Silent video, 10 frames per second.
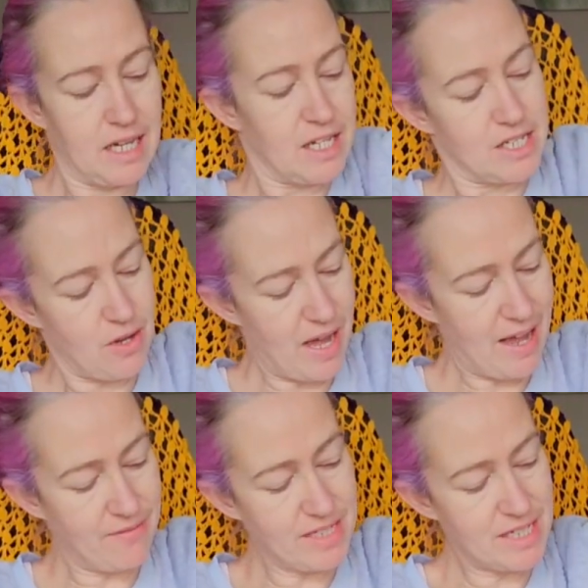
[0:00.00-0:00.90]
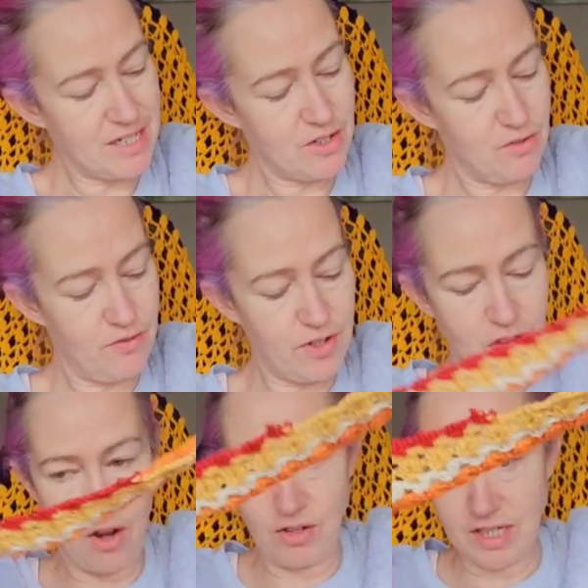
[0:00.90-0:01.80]
So I haven't done an awful
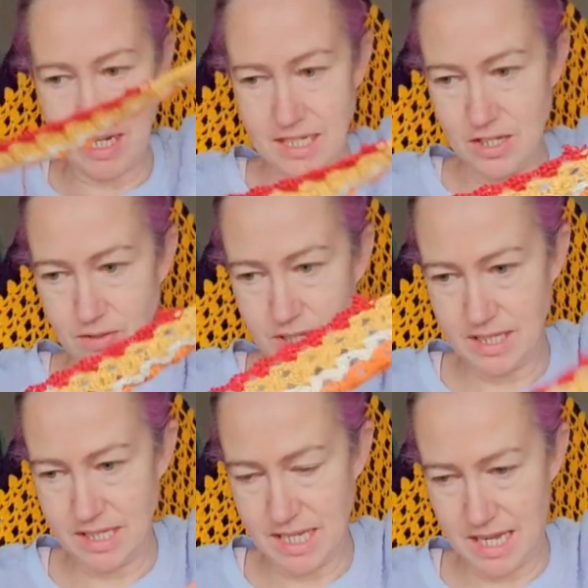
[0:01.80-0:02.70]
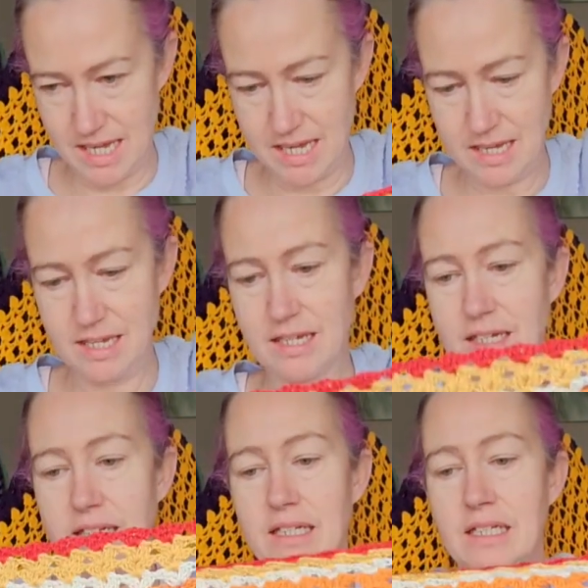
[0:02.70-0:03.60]
lot, as you can see.
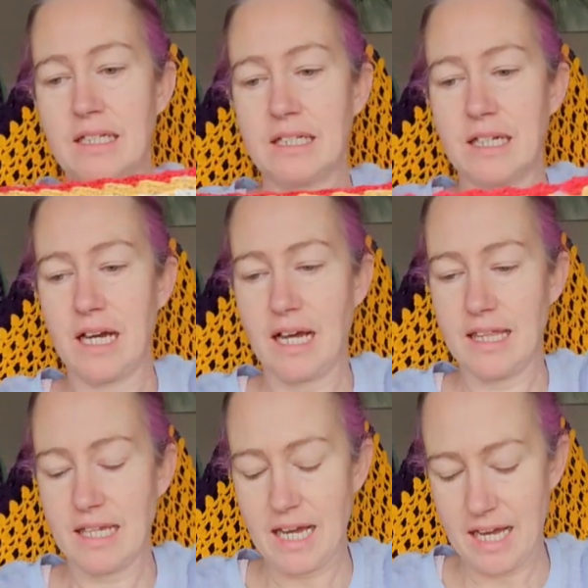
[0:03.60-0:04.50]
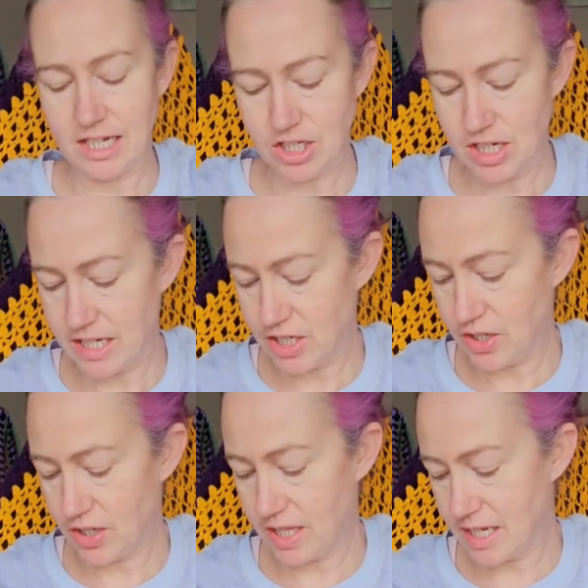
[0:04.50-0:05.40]
I think I actually
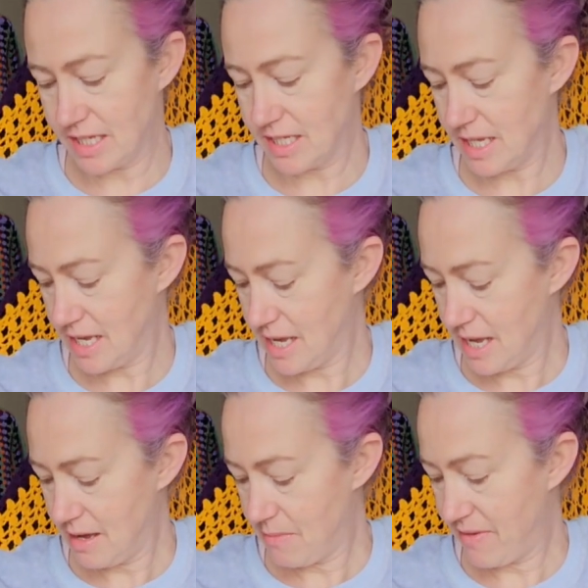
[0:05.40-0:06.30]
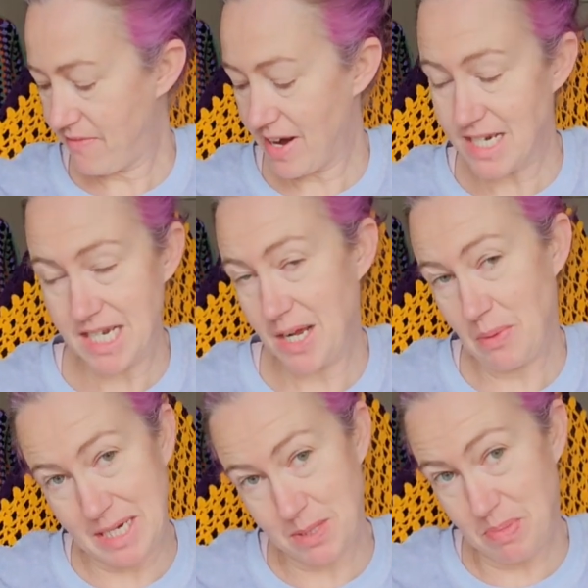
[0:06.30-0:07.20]
took this, my friend and I
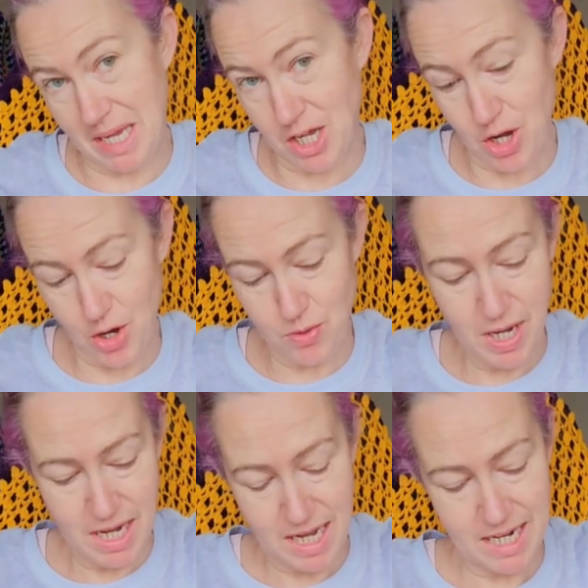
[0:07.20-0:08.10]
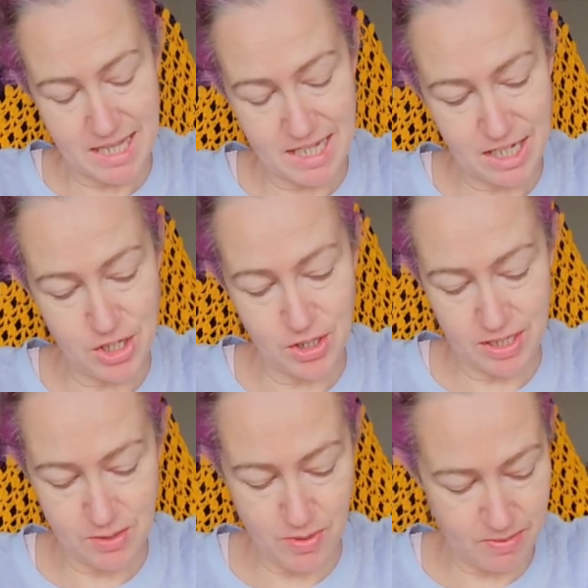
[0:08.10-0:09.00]
went to bingo and I think I took
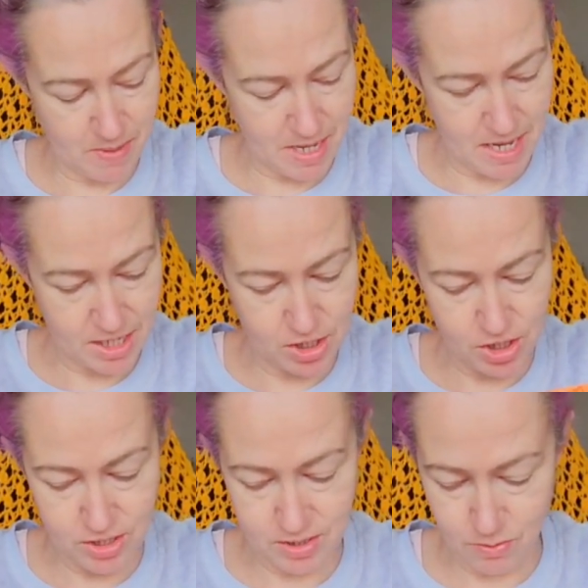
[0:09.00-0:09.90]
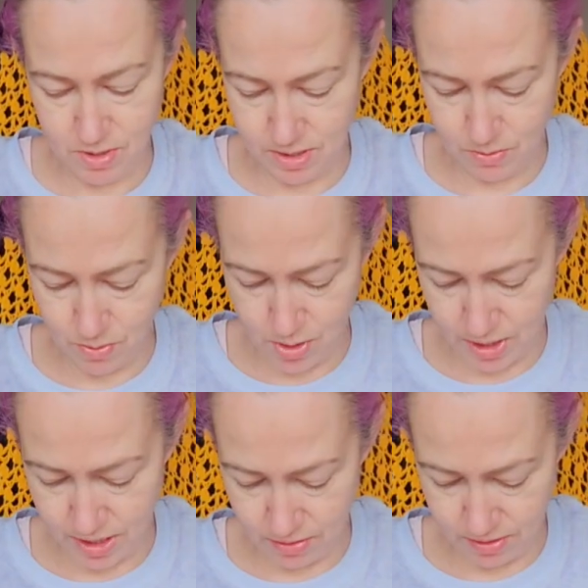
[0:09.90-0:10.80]
this with me and just was
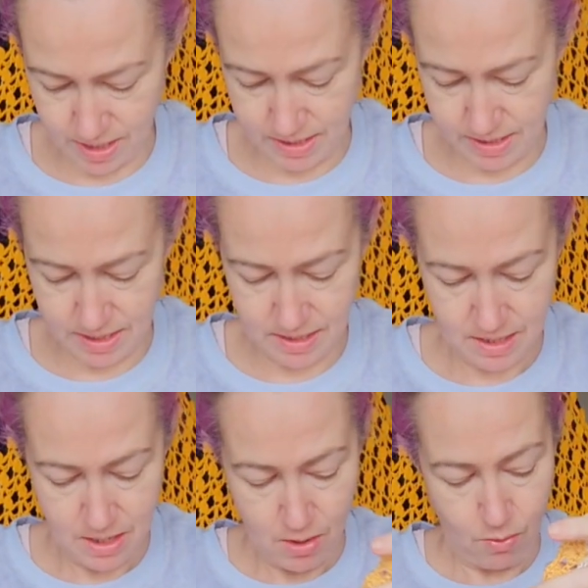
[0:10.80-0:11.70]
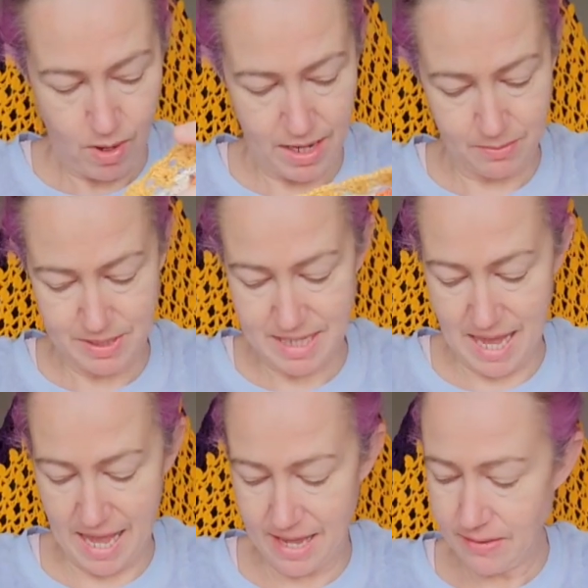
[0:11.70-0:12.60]
working on this while I was
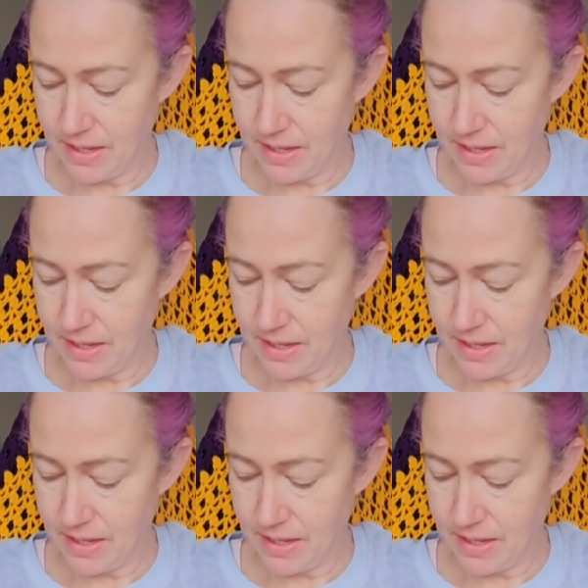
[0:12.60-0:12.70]
there.